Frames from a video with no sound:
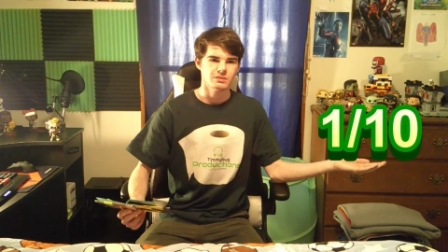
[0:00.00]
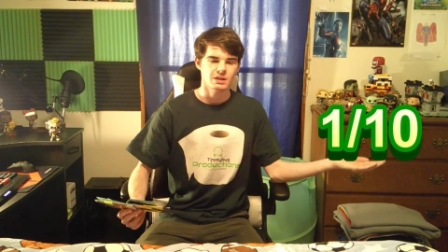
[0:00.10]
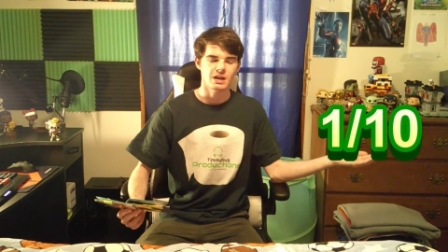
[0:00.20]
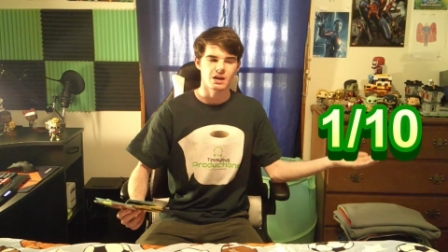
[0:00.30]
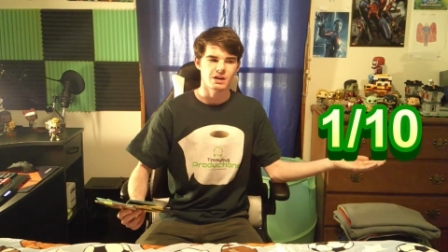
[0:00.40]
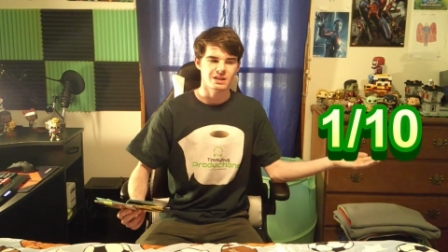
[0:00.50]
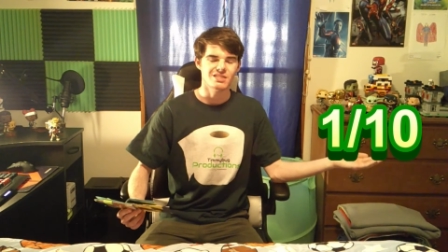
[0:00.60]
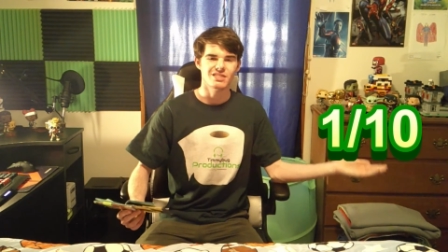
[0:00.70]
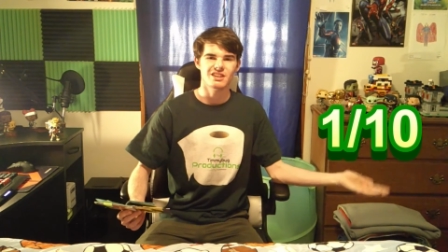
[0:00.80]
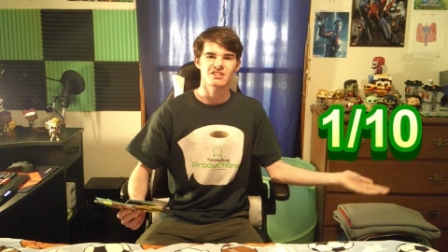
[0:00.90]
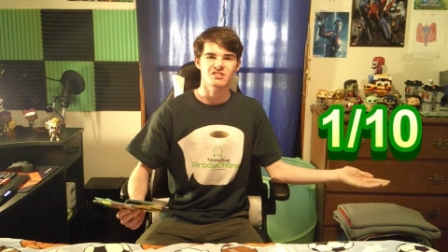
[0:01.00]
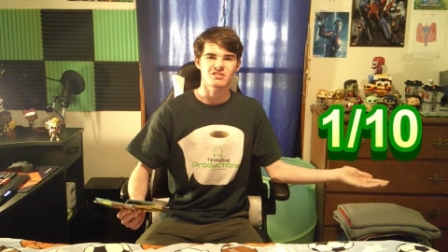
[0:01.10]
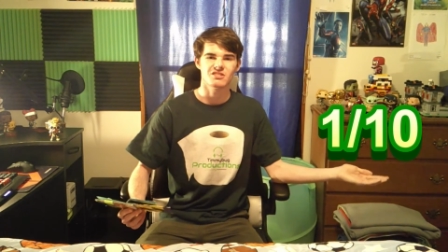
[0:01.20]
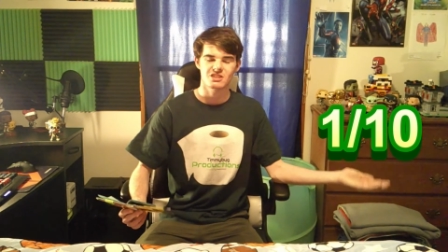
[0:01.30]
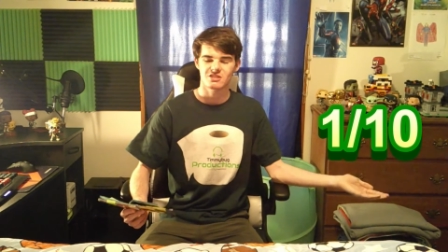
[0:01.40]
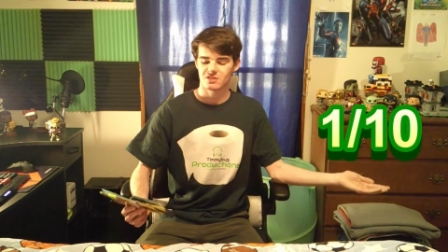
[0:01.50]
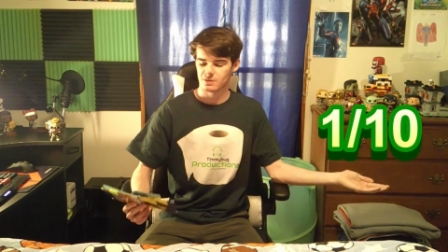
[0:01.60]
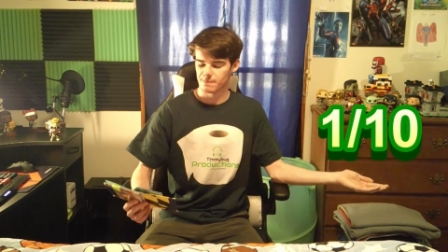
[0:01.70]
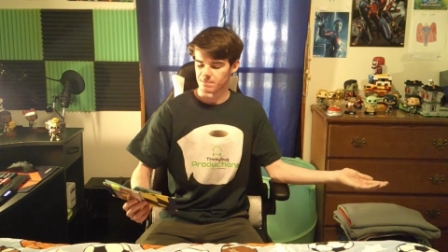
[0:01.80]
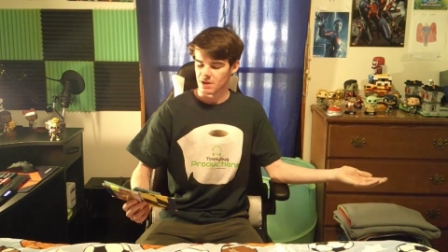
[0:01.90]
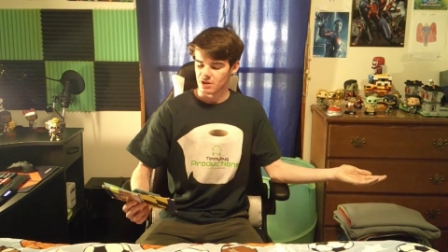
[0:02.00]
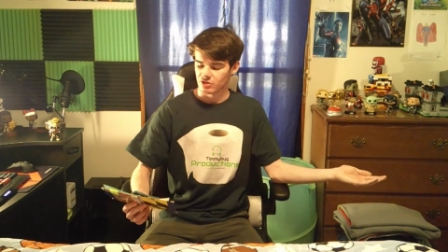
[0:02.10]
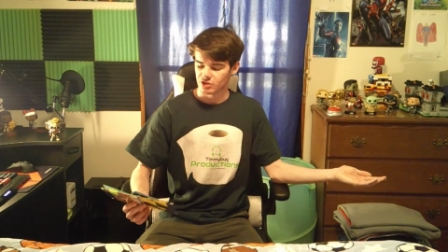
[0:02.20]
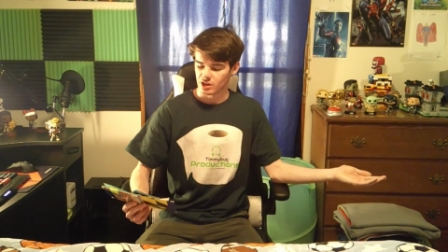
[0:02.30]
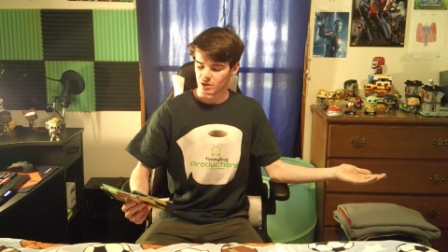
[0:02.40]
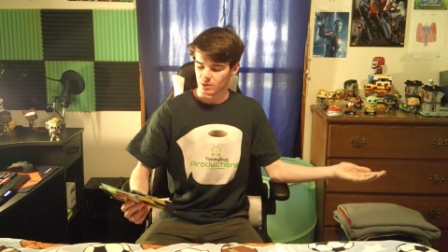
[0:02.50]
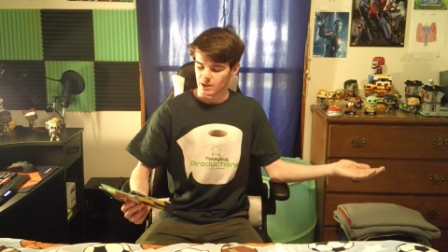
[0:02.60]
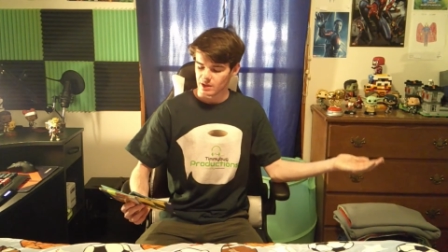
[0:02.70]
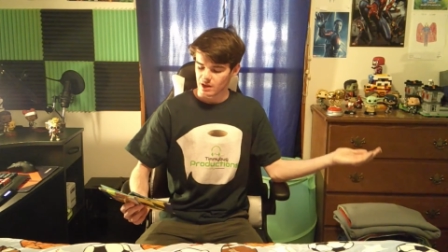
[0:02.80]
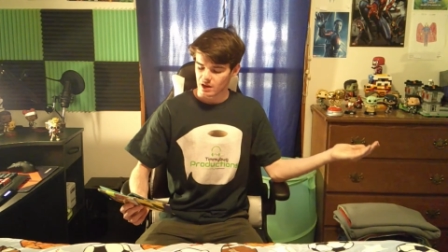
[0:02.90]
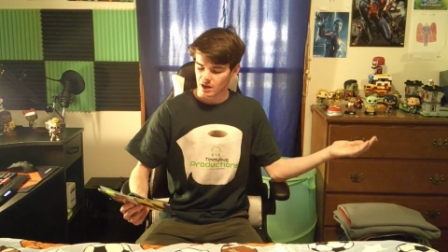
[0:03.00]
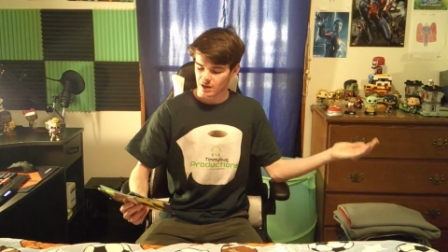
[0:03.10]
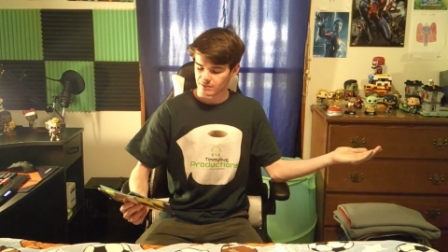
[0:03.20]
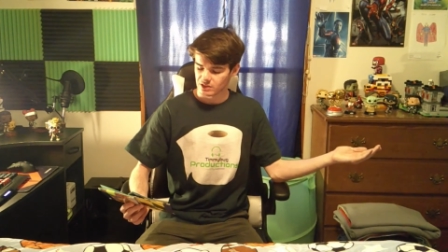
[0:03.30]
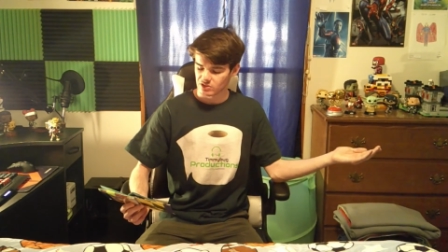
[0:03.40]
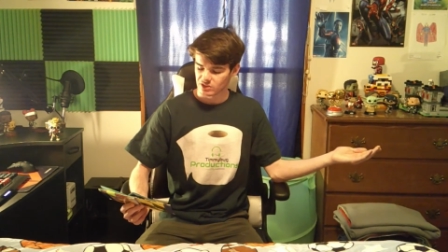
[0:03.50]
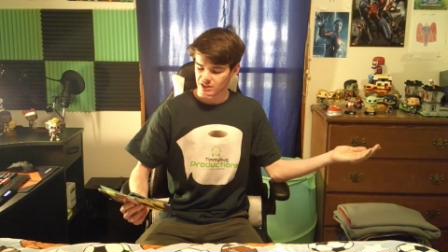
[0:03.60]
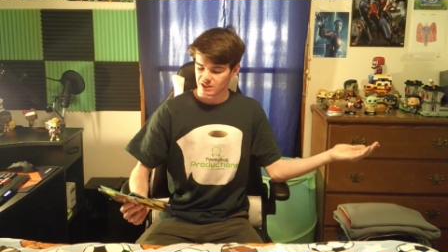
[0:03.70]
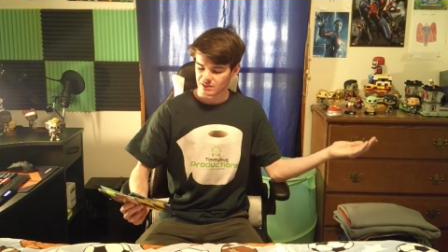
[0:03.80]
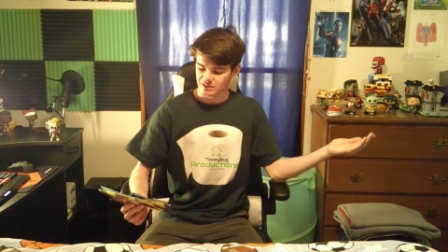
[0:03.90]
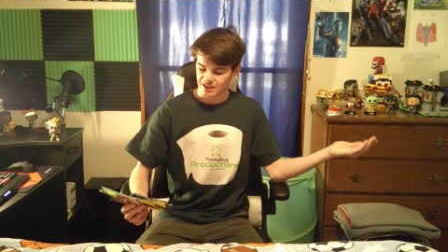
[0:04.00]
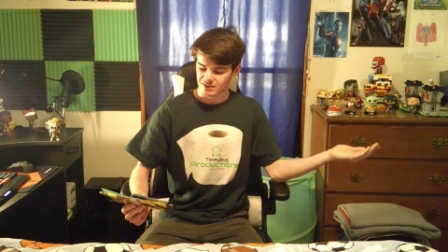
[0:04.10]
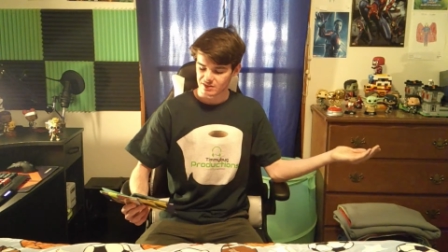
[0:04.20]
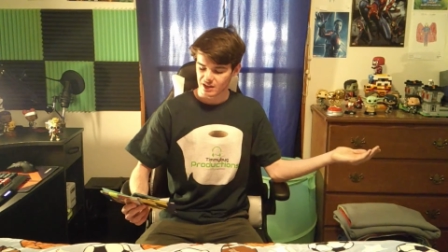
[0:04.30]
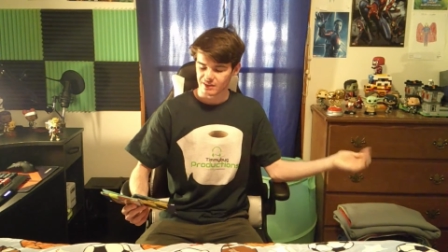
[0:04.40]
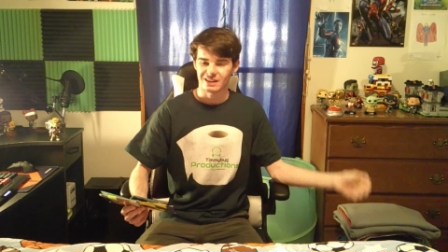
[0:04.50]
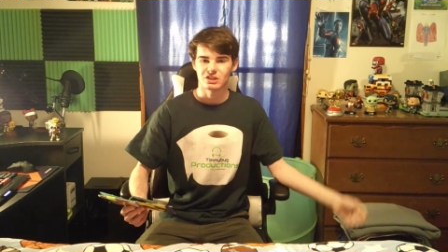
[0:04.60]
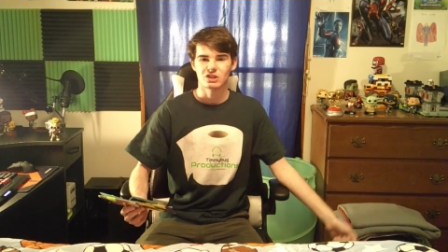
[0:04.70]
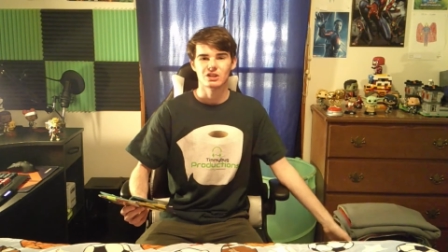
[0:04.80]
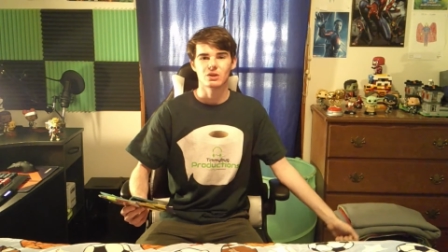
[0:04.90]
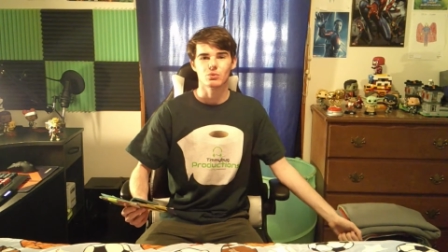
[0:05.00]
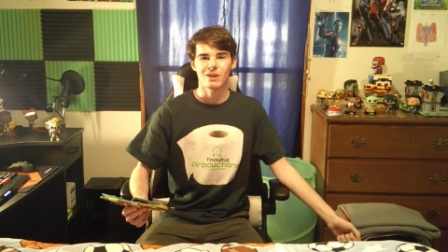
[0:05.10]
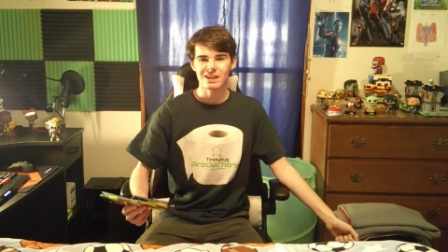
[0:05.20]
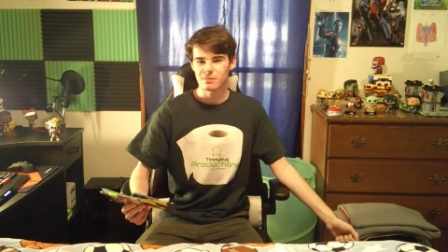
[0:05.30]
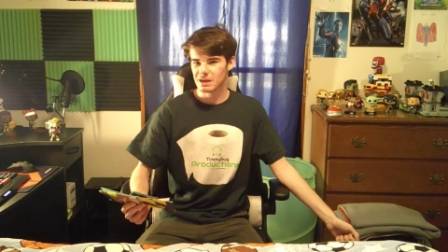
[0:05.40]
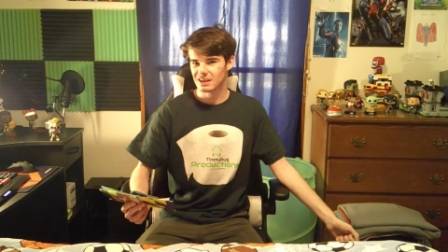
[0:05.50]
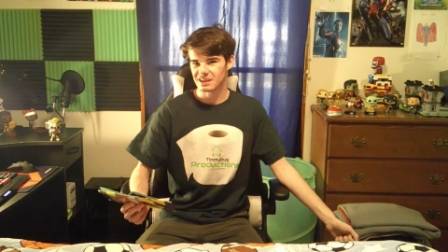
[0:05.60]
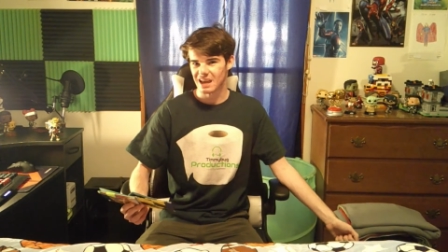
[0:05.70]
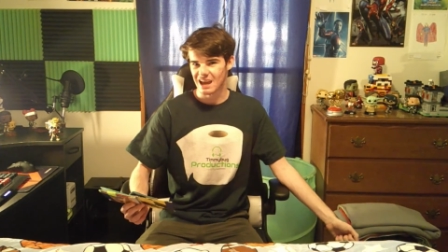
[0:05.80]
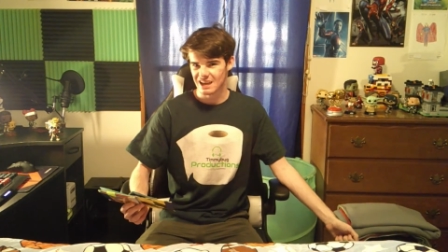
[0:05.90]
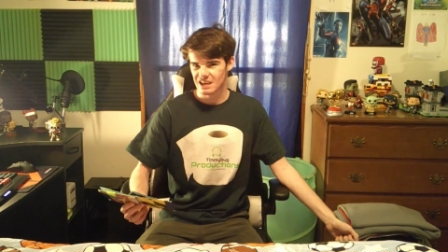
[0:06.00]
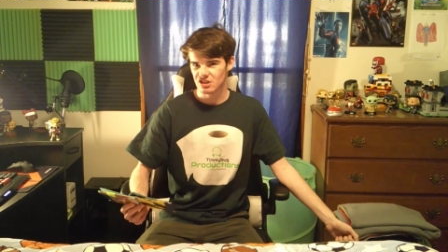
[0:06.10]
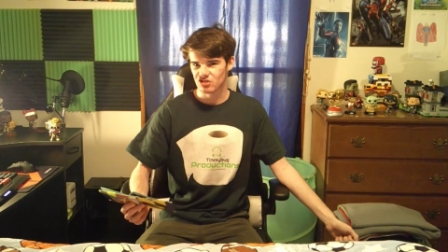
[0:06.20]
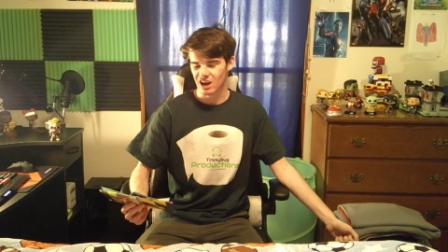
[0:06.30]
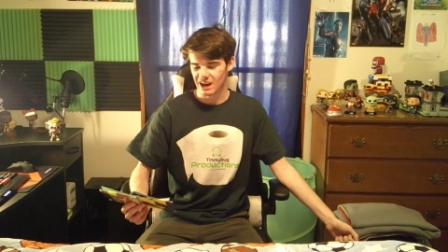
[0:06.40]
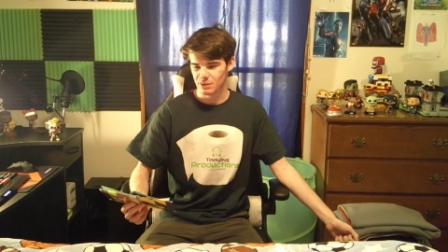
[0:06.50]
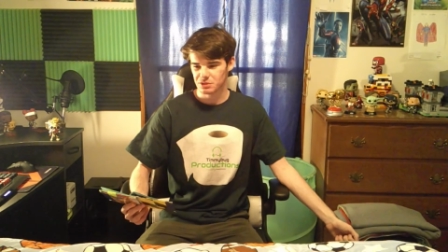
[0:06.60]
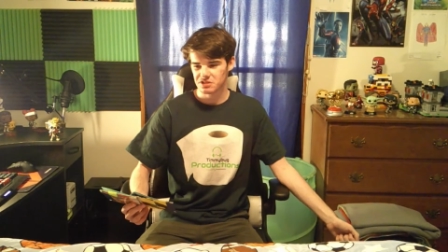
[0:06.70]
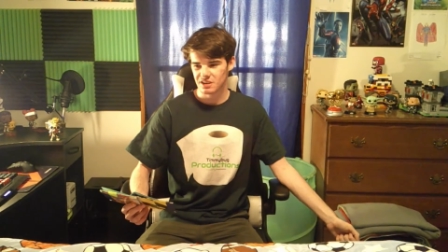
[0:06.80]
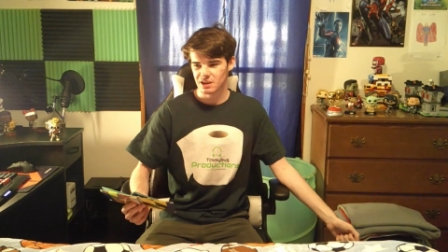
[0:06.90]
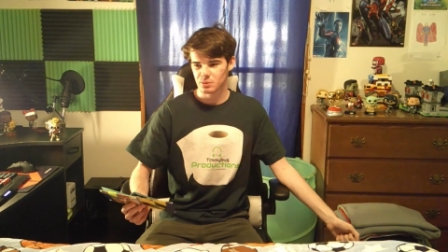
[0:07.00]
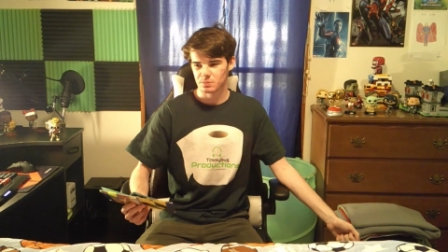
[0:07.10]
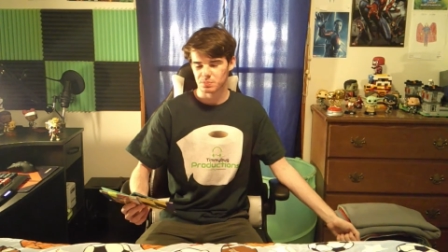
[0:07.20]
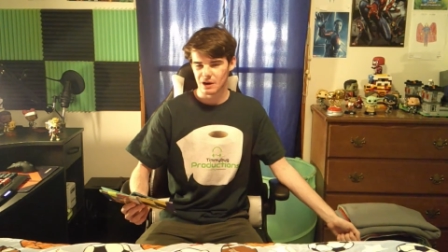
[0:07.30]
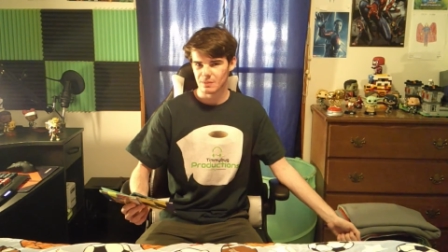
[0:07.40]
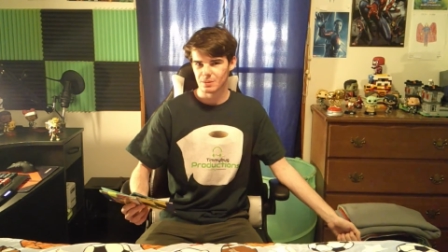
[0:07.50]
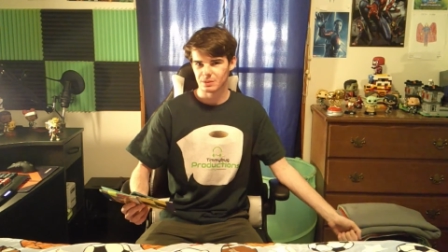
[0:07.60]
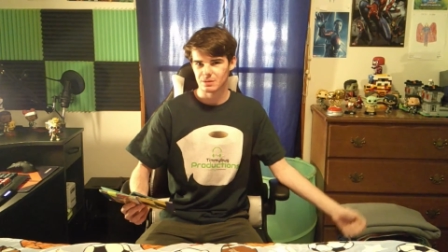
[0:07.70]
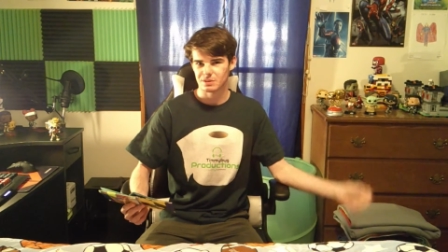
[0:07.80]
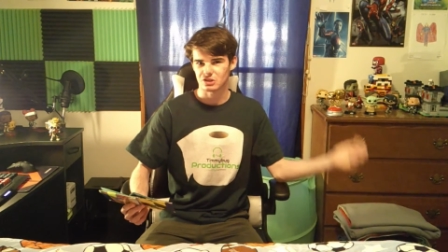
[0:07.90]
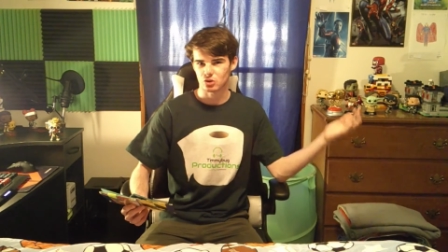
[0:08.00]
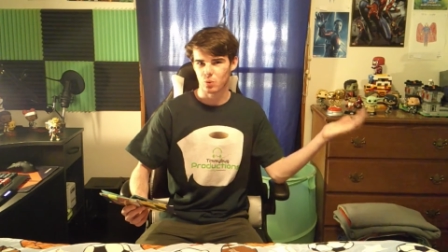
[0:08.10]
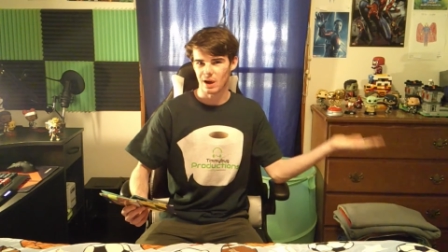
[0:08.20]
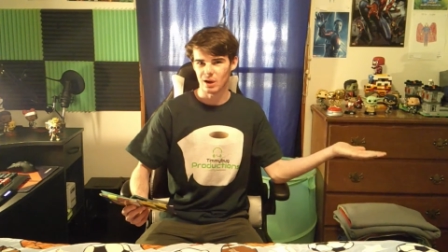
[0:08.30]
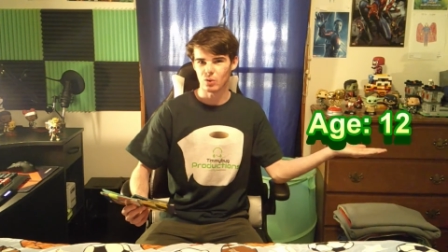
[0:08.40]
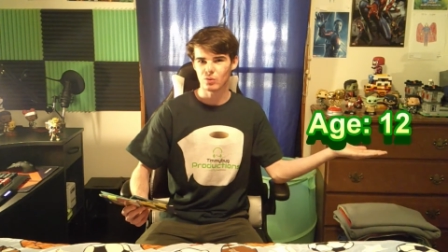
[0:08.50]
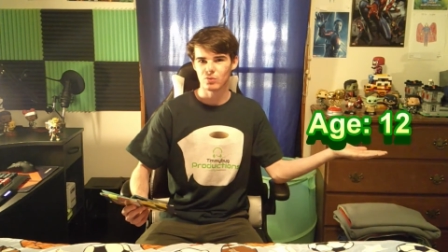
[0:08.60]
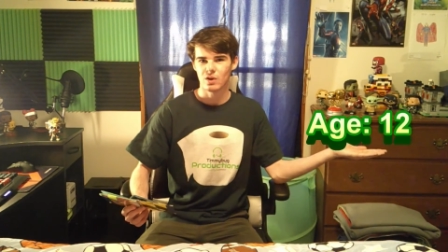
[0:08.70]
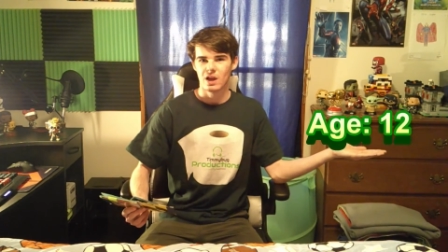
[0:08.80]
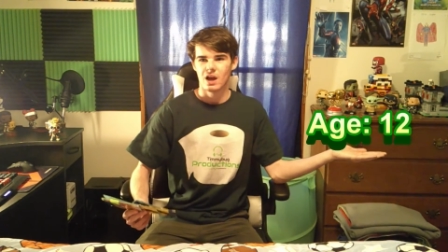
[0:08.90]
uh, in this season, so obviously that's not that good. Recommended age, I would say, would probably be twelve.